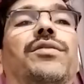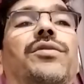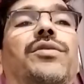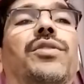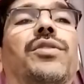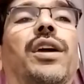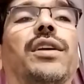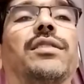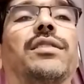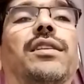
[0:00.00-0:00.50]

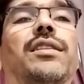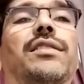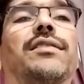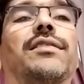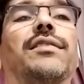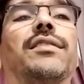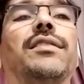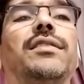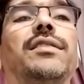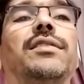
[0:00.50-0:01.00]
like that.
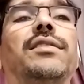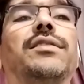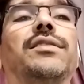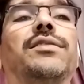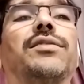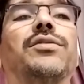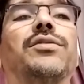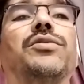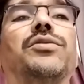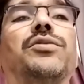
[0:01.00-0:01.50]

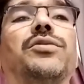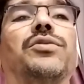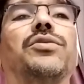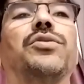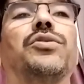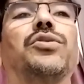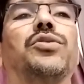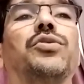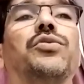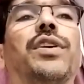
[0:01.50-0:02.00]
So
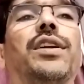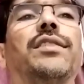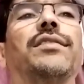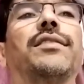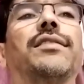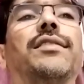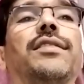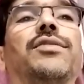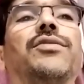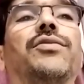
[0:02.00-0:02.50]
go through
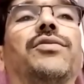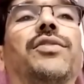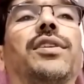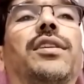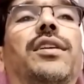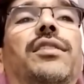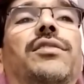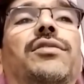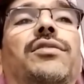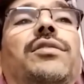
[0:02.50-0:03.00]
once this one
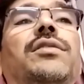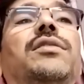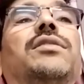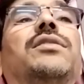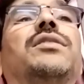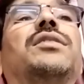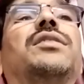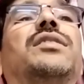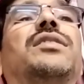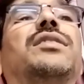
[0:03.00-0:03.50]
also.
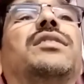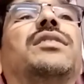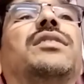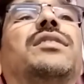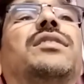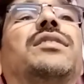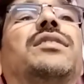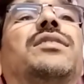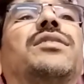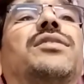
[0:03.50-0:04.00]

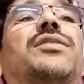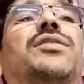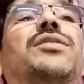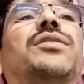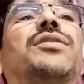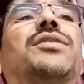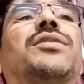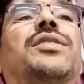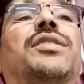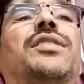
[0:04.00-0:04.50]

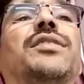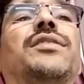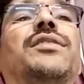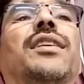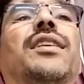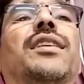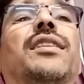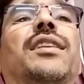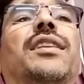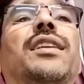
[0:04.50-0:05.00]
So this
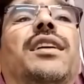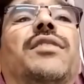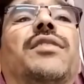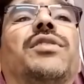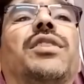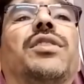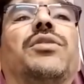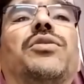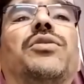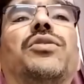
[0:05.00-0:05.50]
the need of
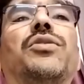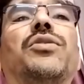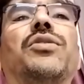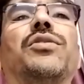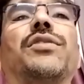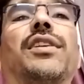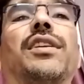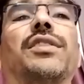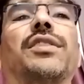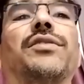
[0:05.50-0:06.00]
the goal
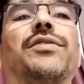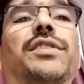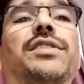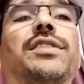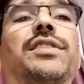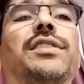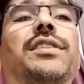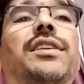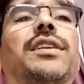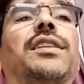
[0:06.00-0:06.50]

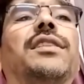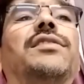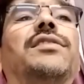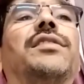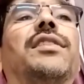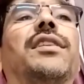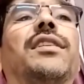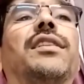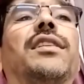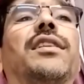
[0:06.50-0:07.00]
satisfaction
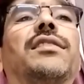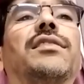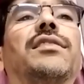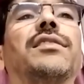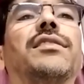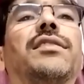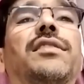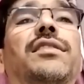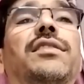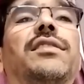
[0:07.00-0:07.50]
theories and
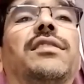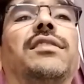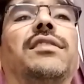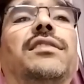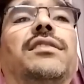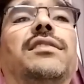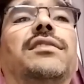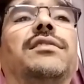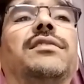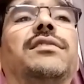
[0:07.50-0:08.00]
also
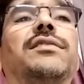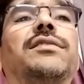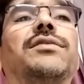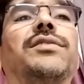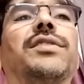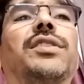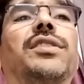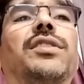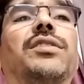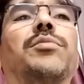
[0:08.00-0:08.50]
the
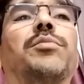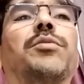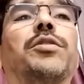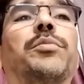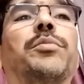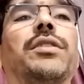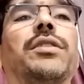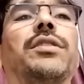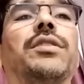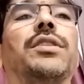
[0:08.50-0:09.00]
we can't
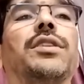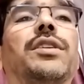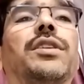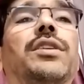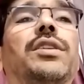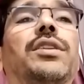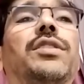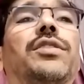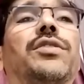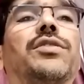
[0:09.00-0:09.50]
prepare.
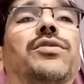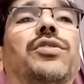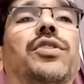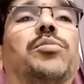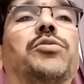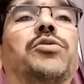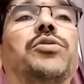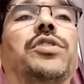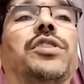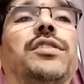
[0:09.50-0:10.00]
So up
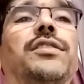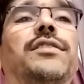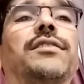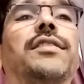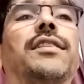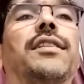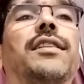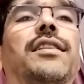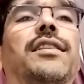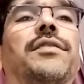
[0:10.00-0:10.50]
to this,
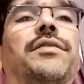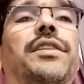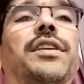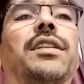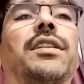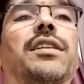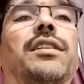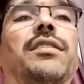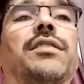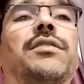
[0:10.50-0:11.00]
we
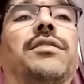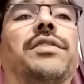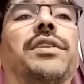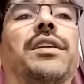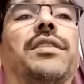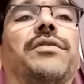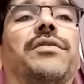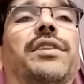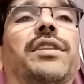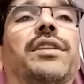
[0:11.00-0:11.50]

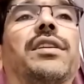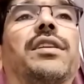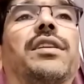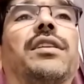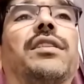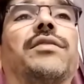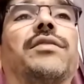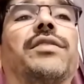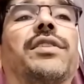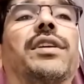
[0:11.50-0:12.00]

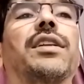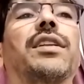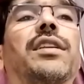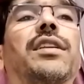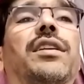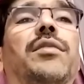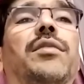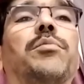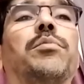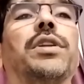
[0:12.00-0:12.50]
can
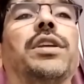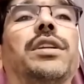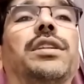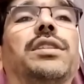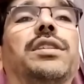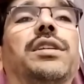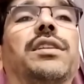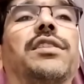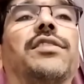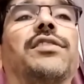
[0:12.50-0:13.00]

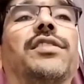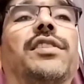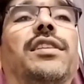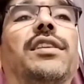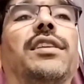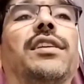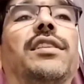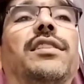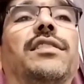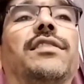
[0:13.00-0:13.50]
complete
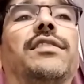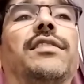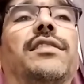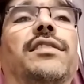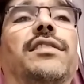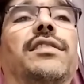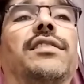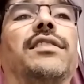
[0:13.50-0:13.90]
resilience.